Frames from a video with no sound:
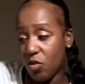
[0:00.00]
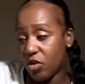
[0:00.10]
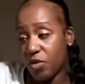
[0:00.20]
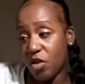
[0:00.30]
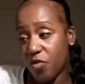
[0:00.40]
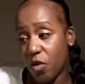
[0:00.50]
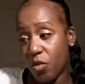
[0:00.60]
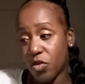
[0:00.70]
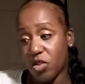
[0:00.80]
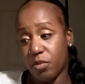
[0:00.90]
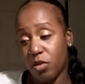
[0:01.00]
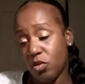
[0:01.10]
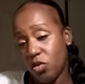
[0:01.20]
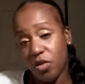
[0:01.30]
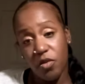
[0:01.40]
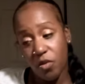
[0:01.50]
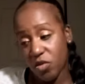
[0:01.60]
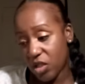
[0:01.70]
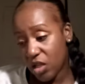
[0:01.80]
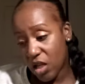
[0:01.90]
with some earphones or some Bluetooth earphones
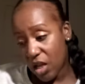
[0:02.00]
thing,